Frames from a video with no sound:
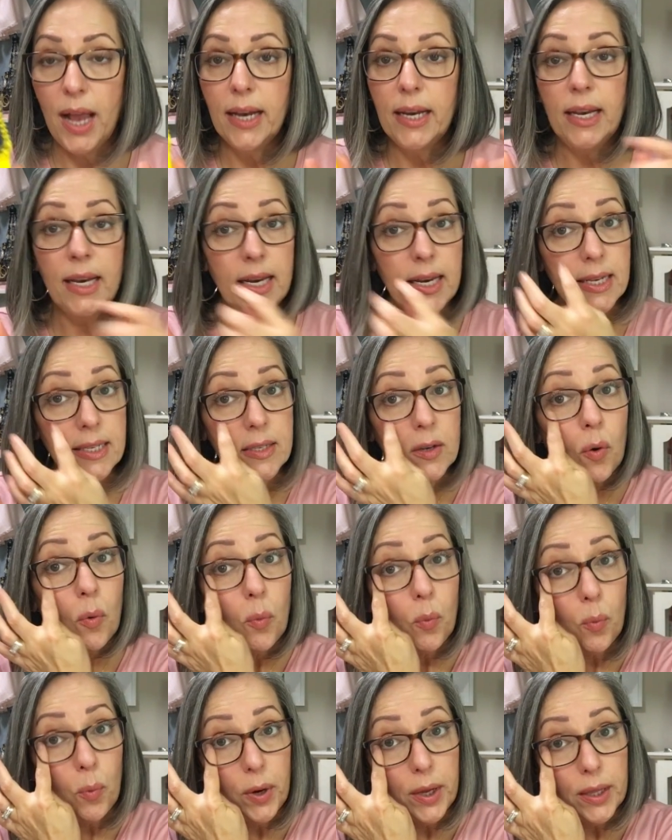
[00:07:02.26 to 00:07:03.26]
and it is a
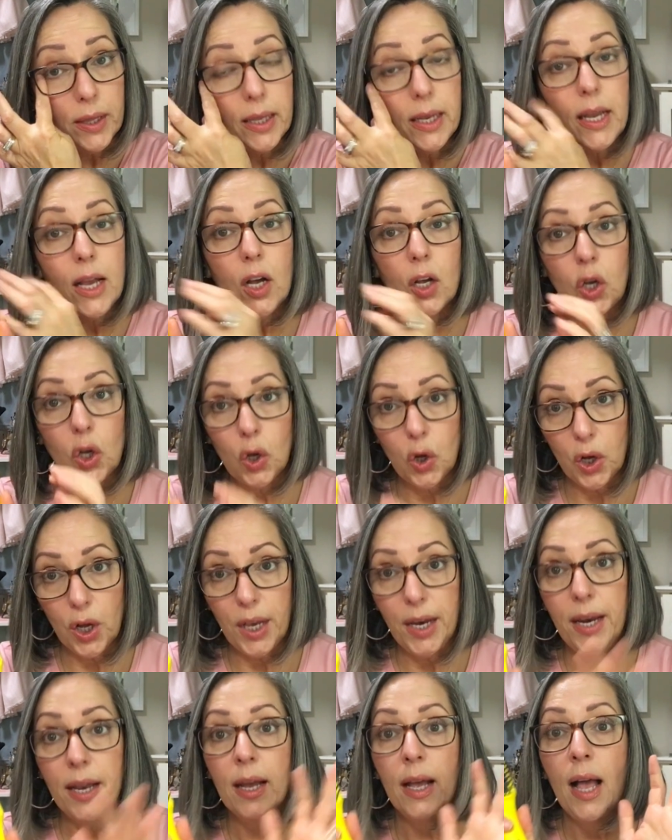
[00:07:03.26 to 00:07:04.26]
really
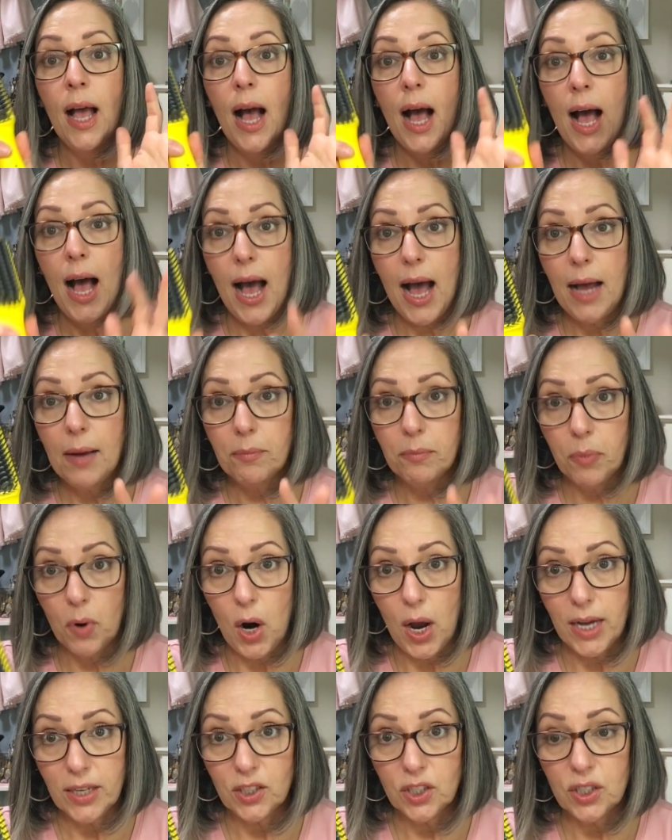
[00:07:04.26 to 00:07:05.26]
good hot
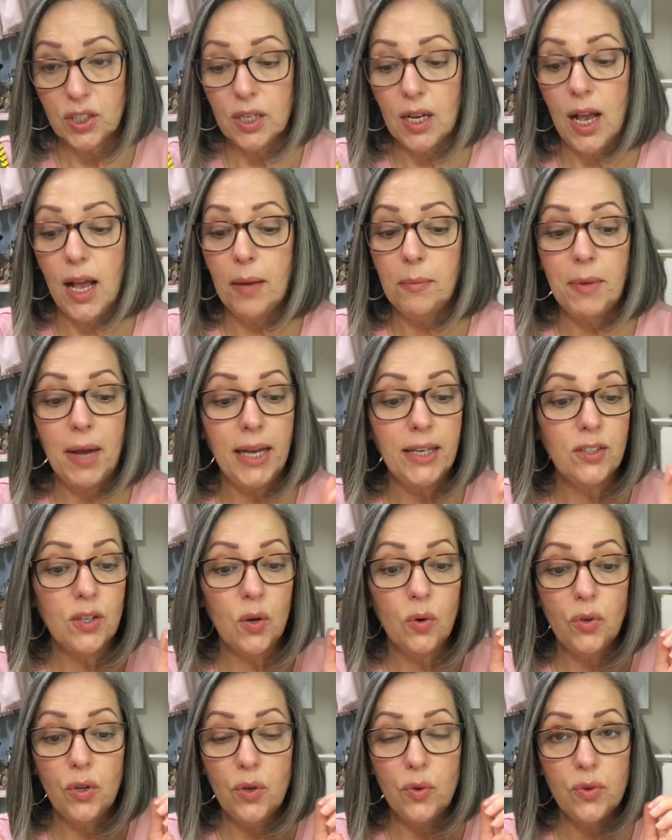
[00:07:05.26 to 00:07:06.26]
brush. Um, I
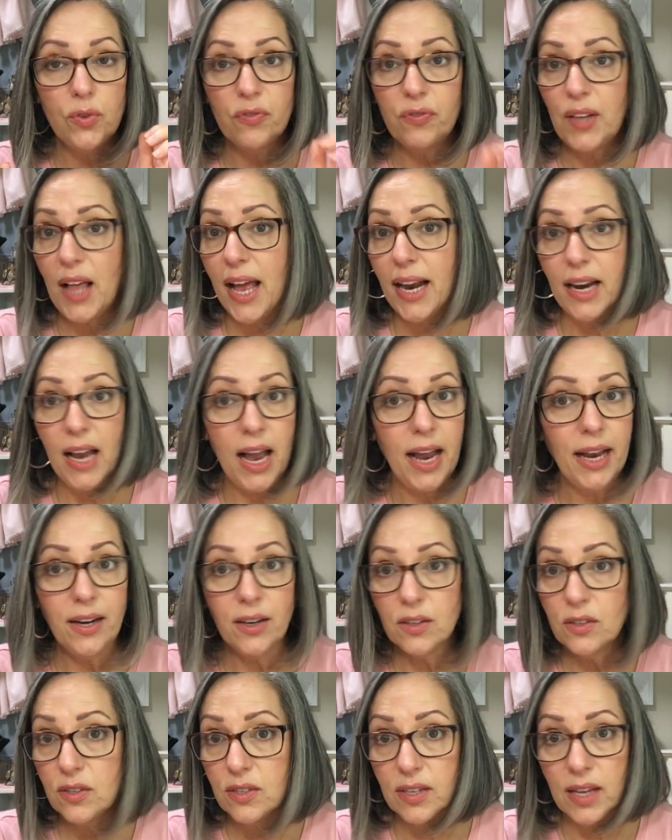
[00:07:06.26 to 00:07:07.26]
don't use flat
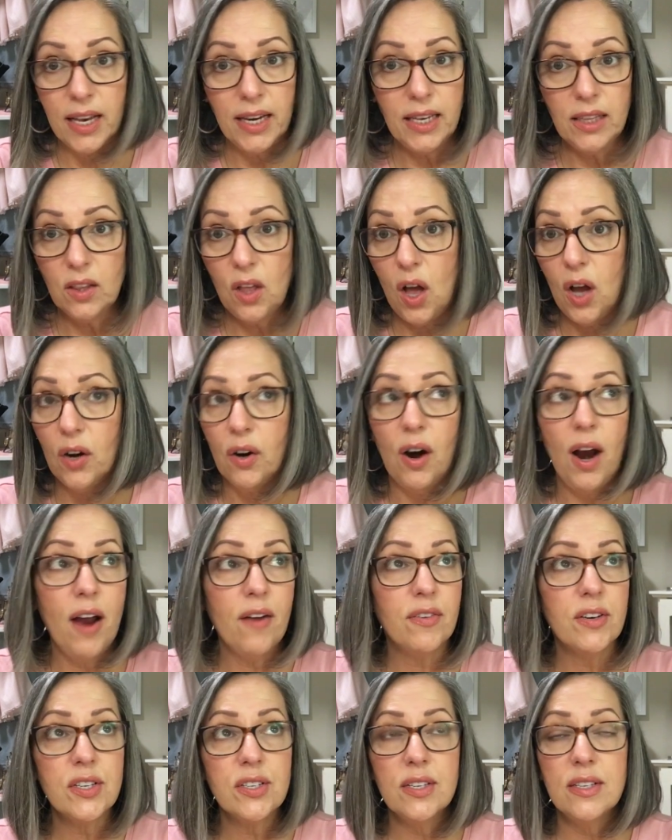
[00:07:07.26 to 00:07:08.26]
irons any longer.
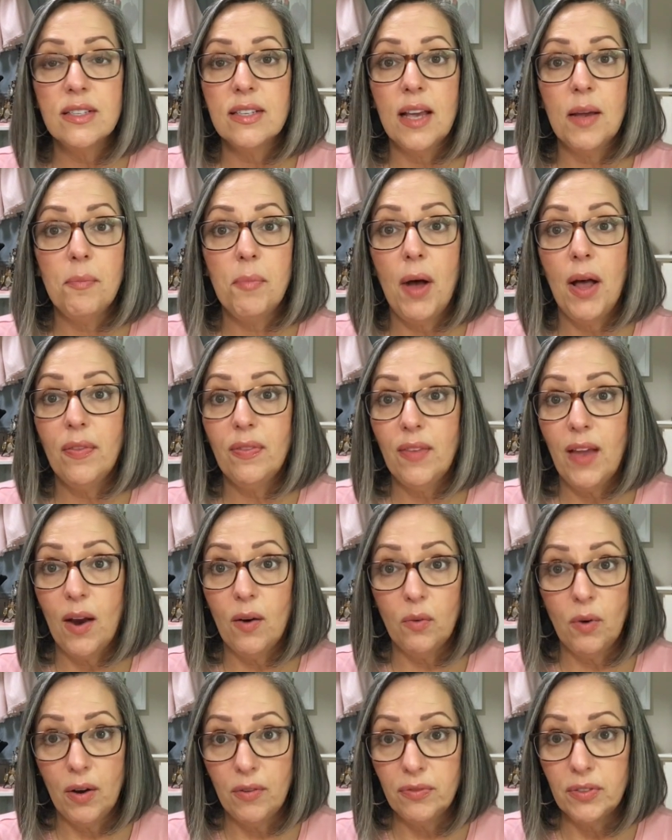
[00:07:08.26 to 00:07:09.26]
Ever since I bought
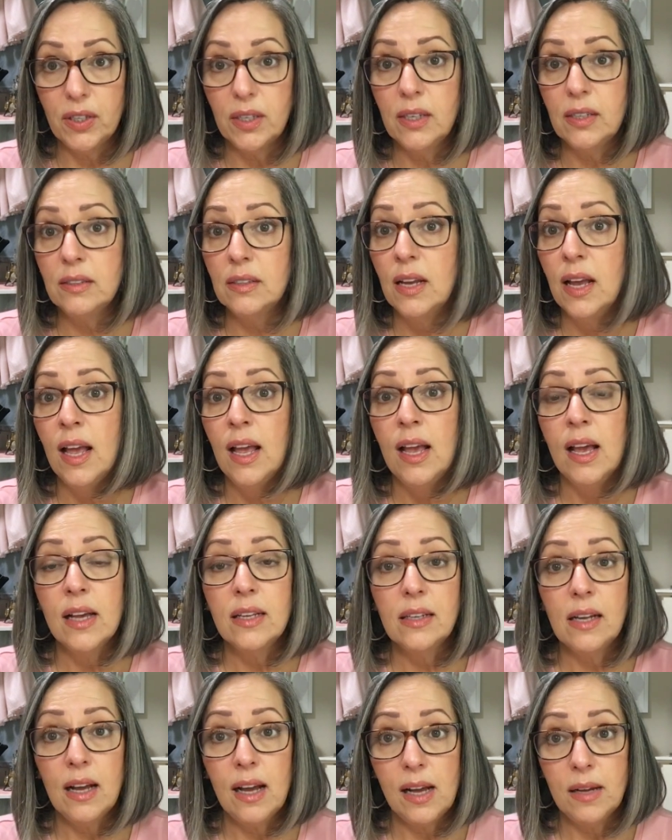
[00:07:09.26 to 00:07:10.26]
that Revlon
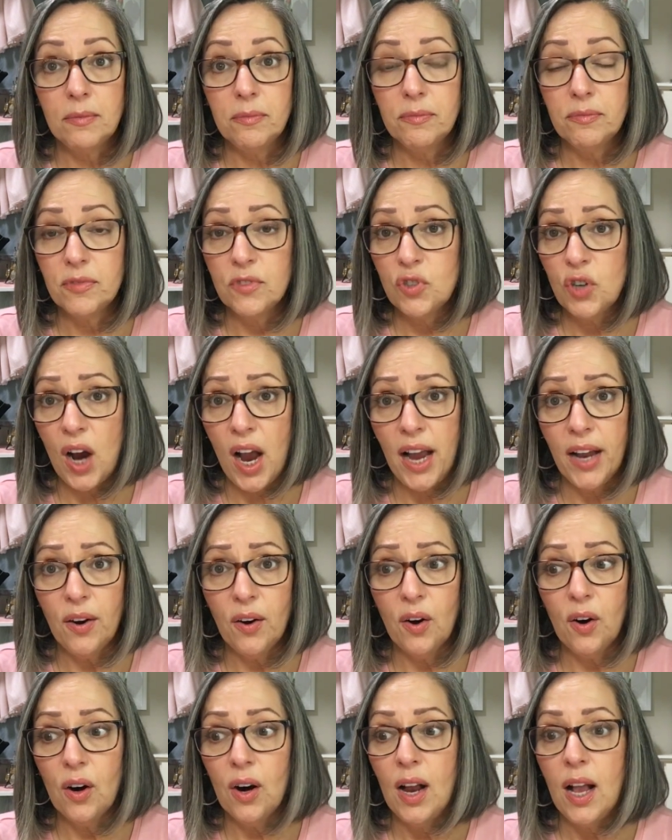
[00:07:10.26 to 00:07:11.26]
um,
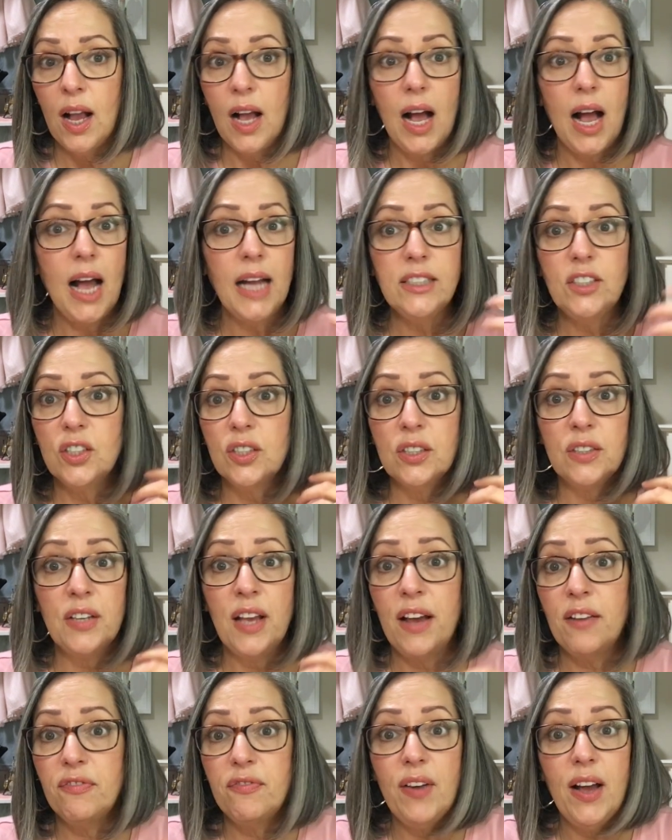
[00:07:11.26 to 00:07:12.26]
dryer, I just
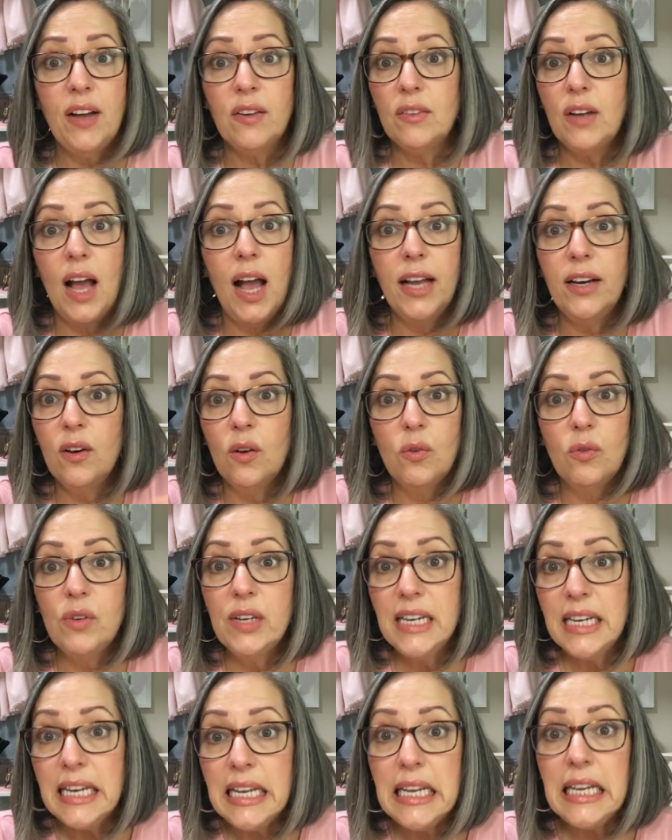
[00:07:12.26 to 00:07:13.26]
have found I don't
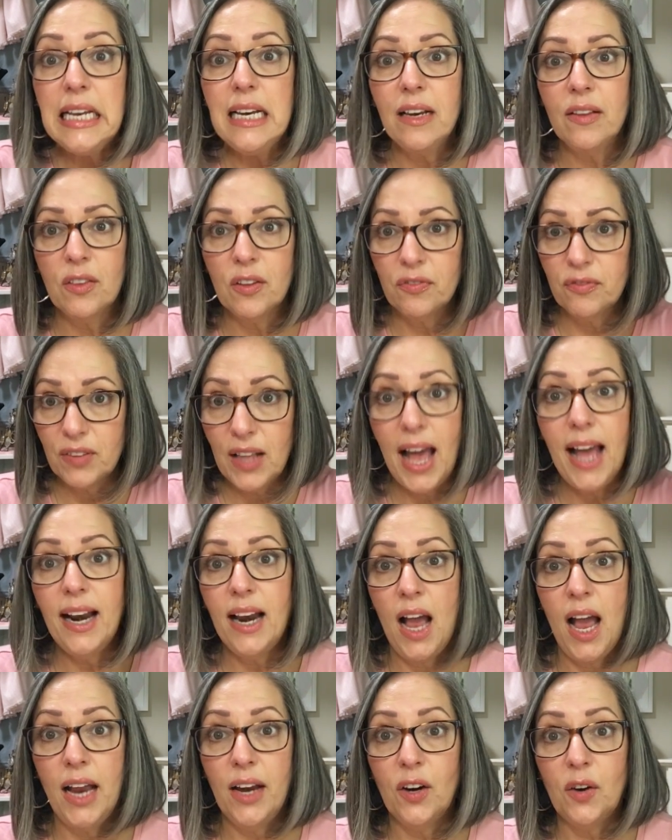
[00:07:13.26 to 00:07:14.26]
need the flat
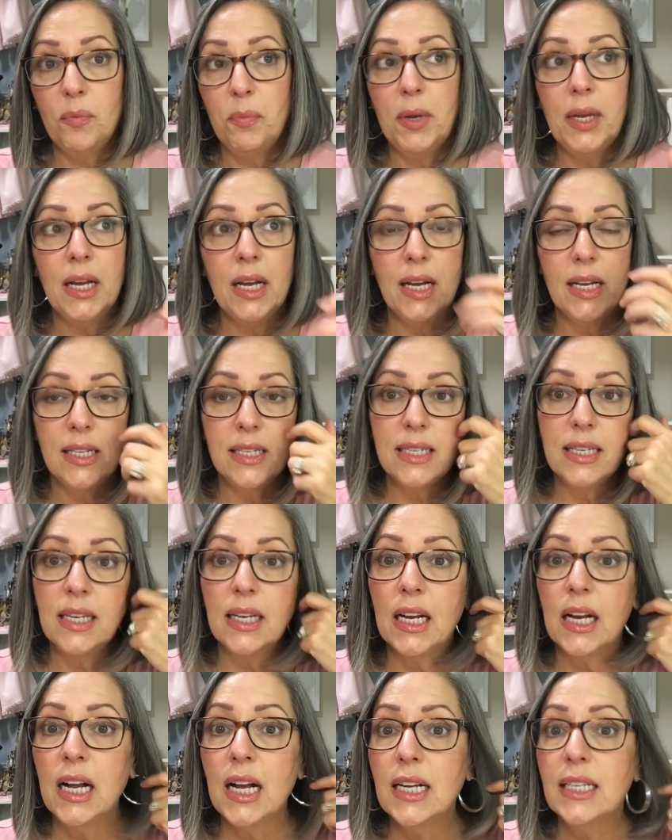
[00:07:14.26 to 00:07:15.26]
iron because
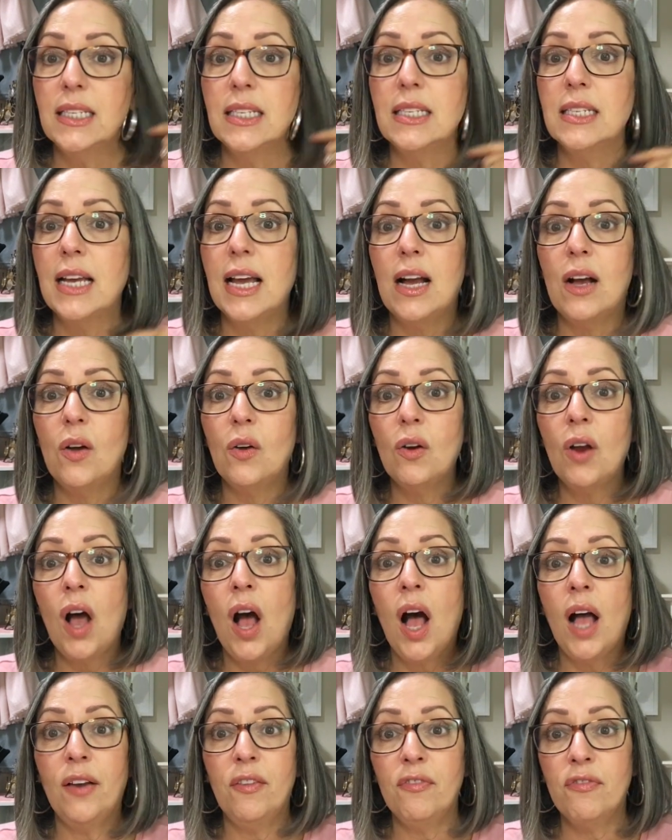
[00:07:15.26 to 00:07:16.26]
it cuts down
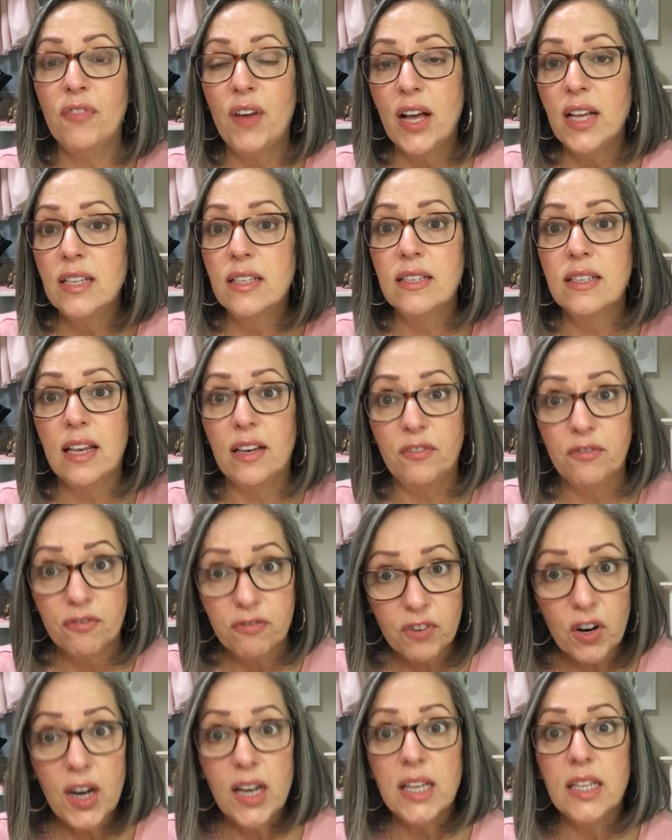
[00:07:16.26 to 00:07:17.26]
on fuzz and
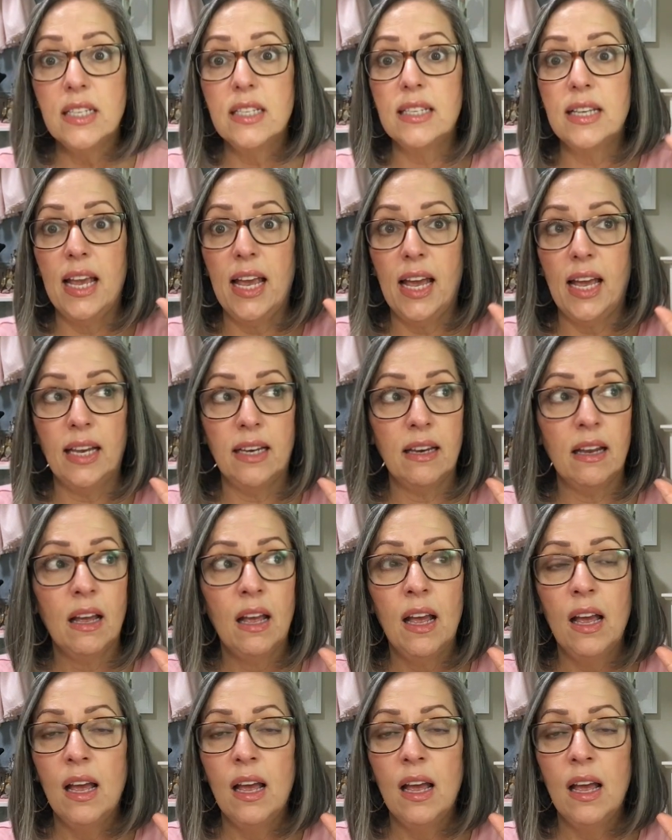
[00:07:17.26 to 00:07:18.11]
frizz and